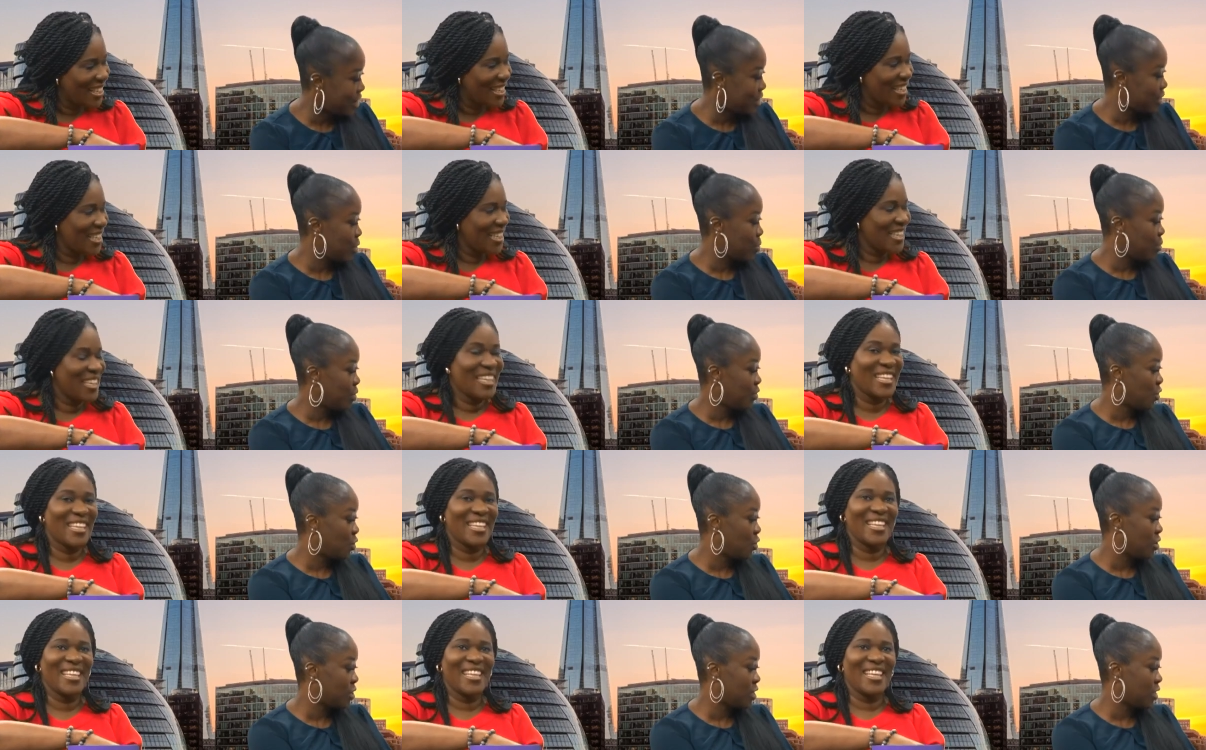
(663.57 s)
Speaker 1: So we've
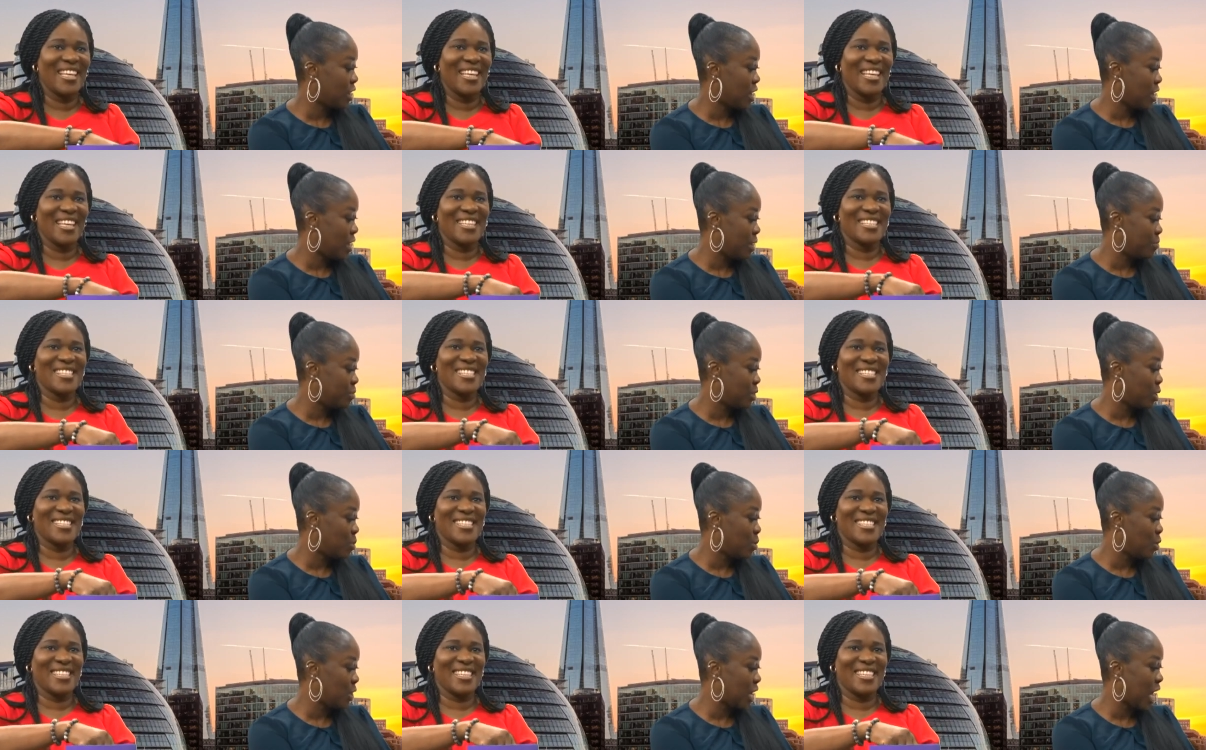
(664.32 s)
got um,
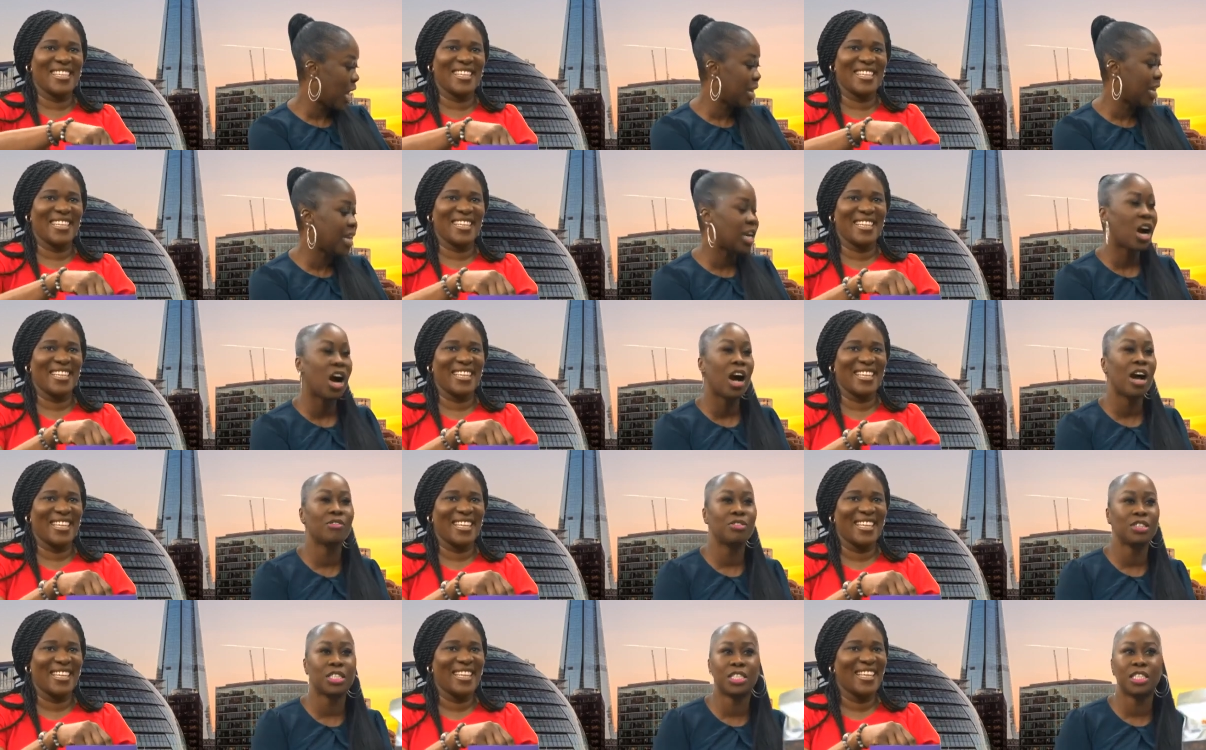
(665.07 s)
some organic
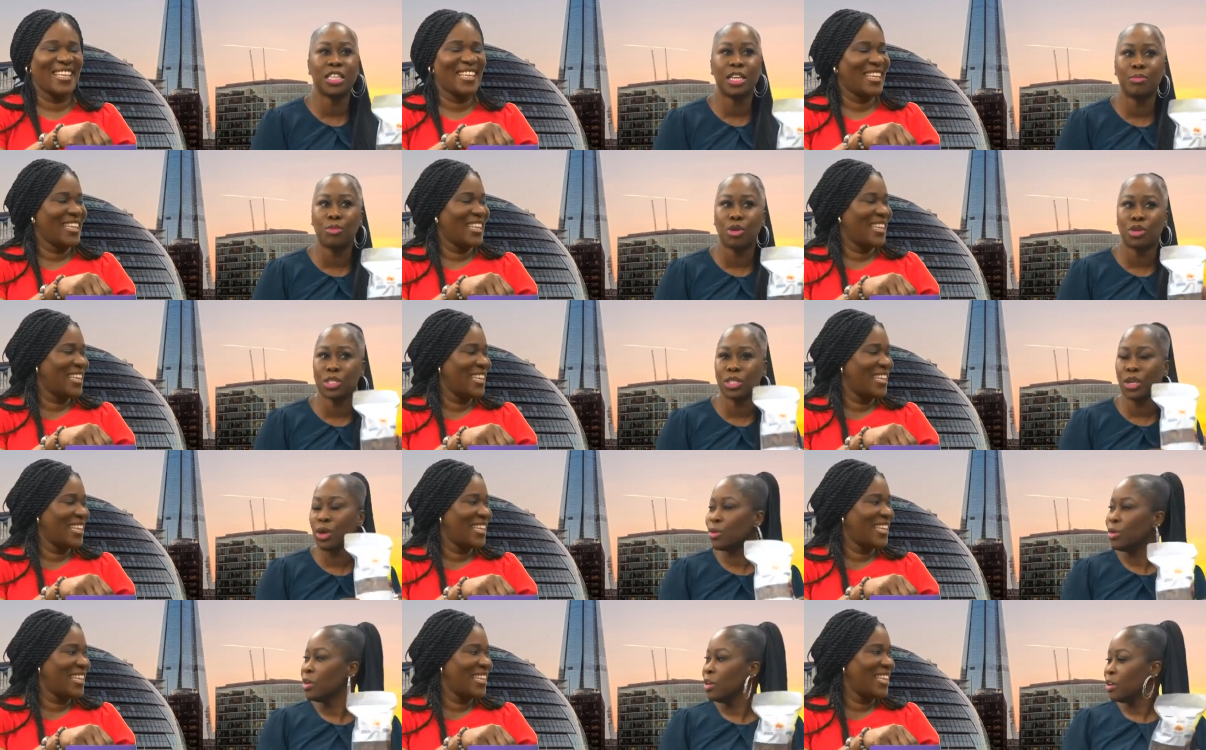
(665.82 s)
Irish sea moss.
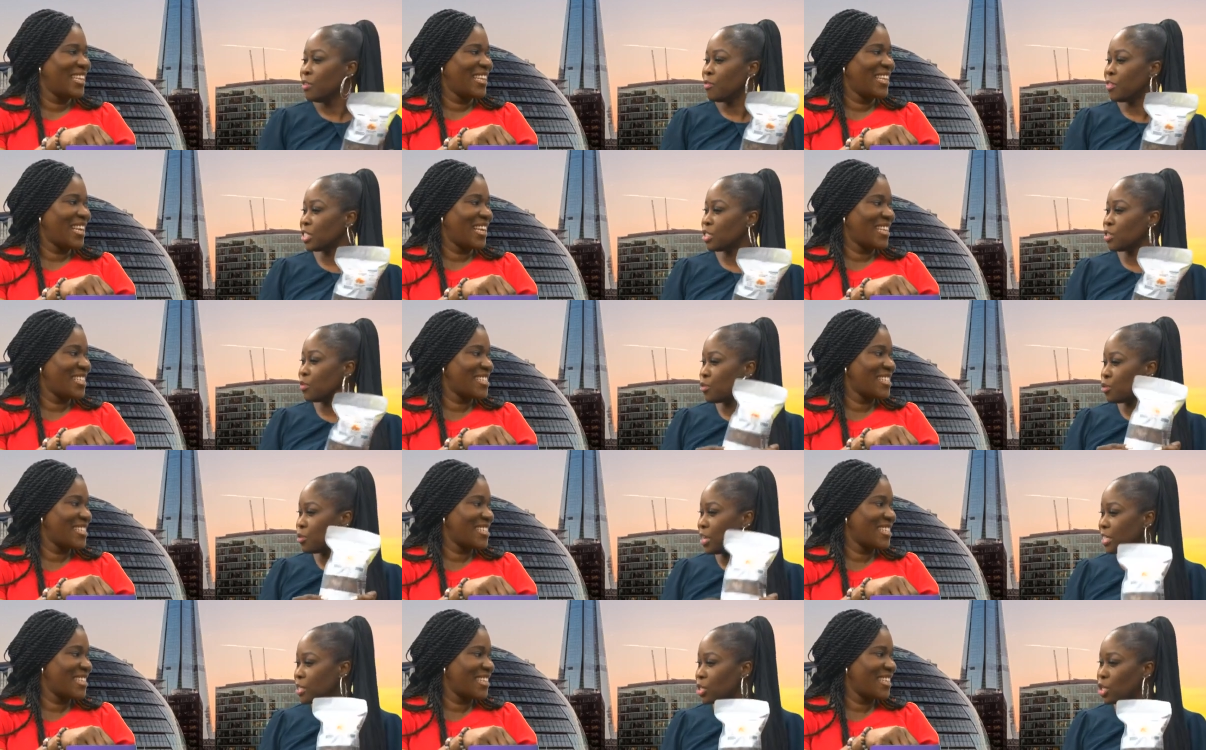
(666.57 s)
So first yes. of all,
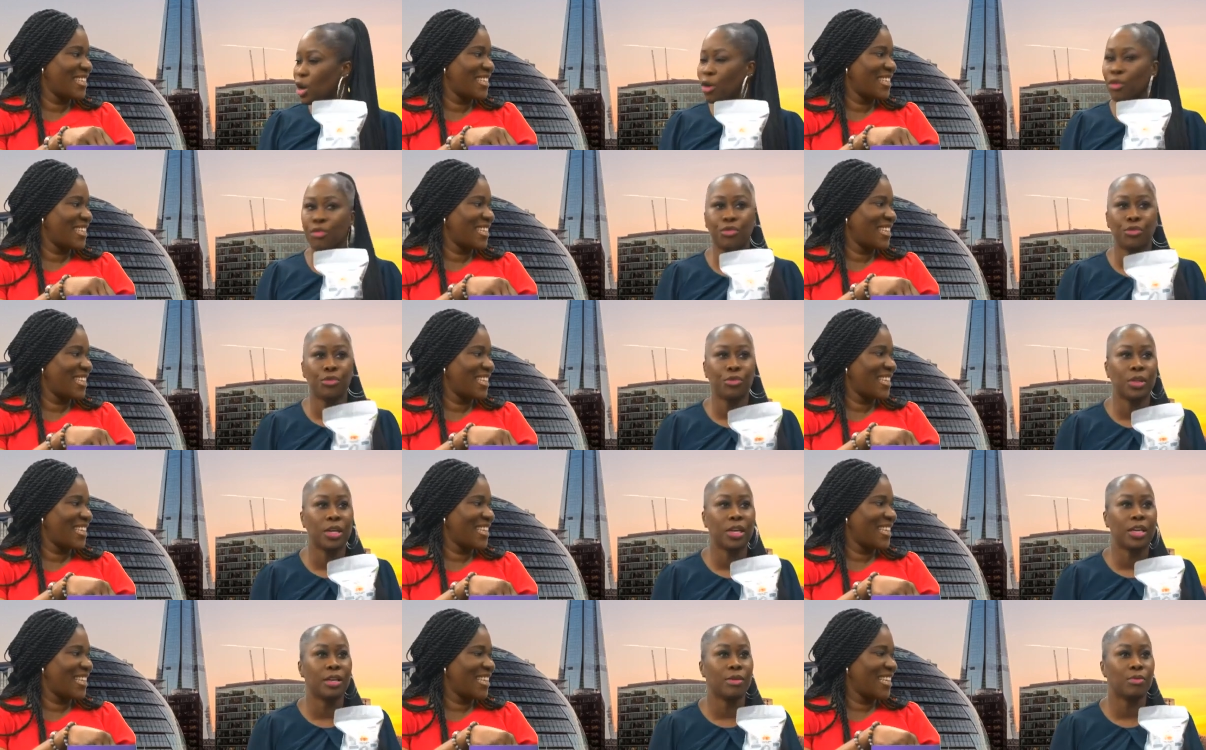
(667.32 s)
let's go through
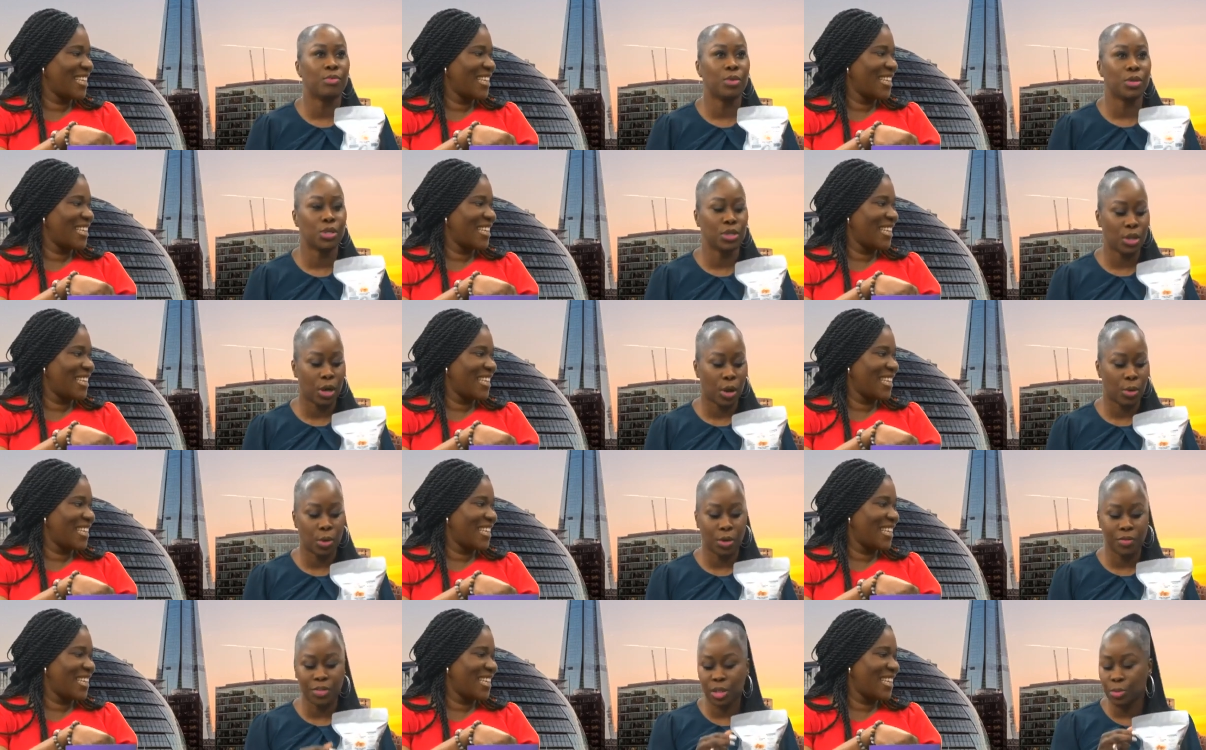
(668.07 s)
the, you know,
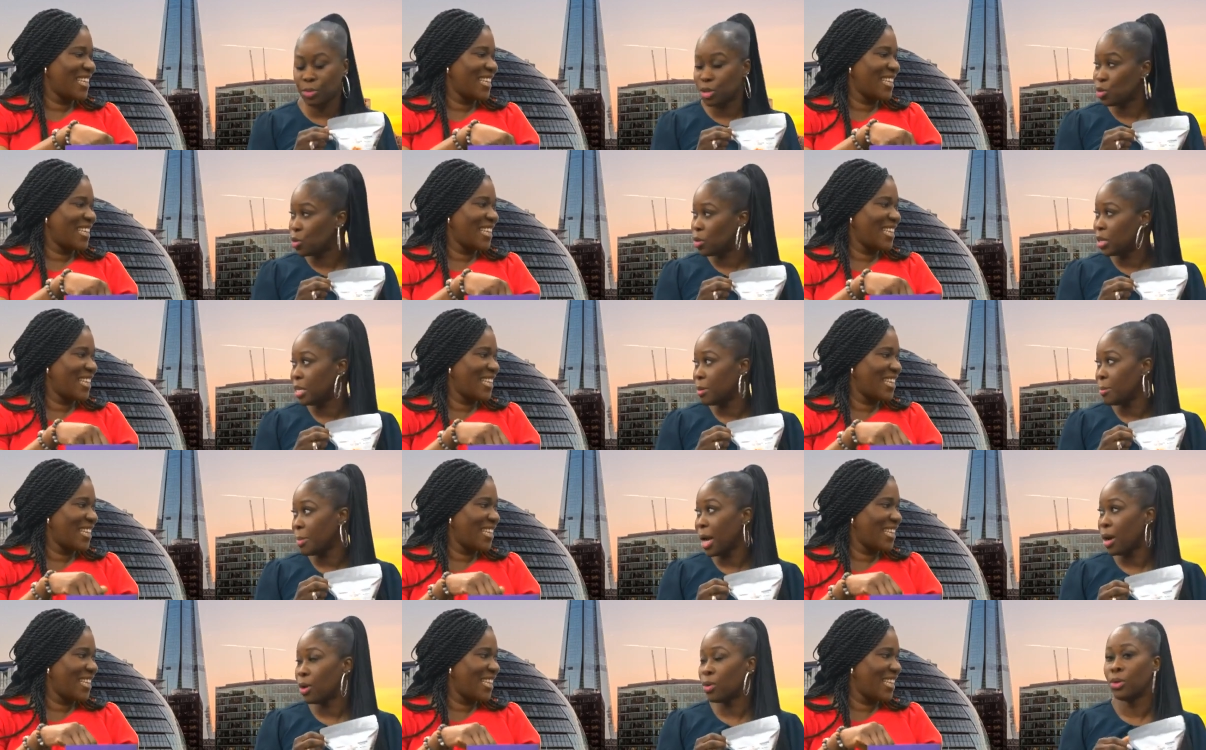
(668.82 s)
obviously we're talking
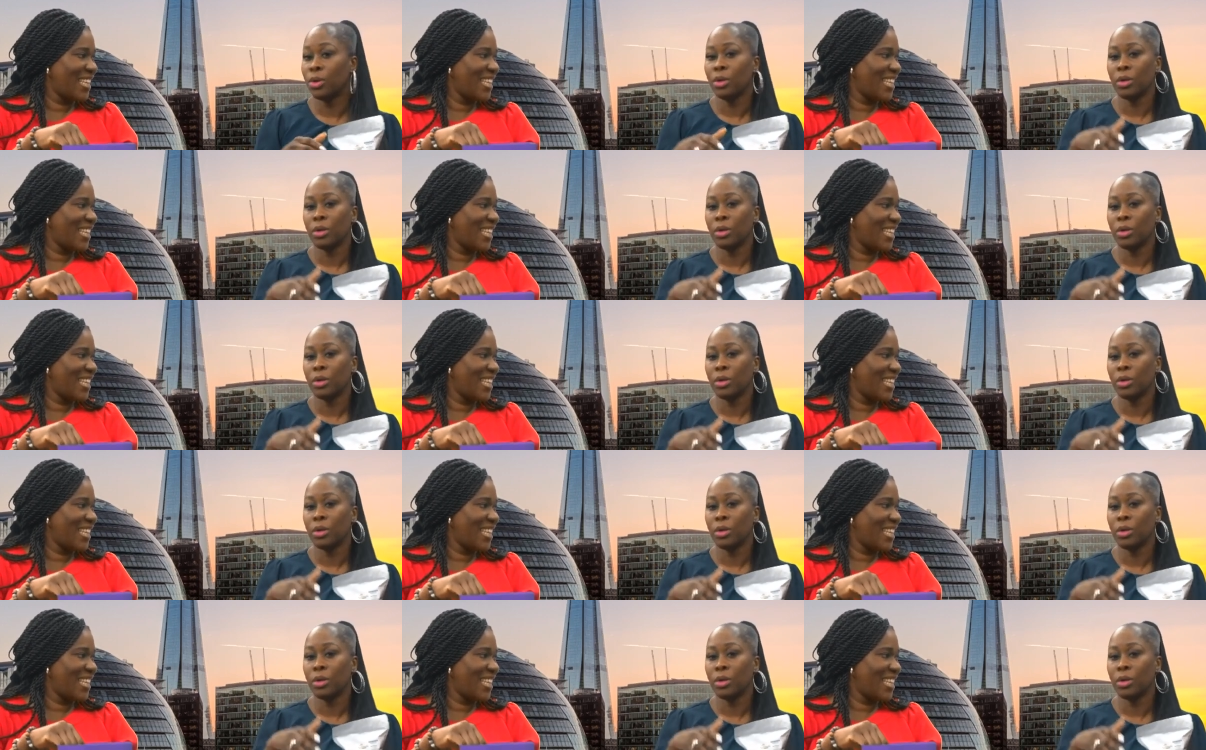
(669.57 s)
about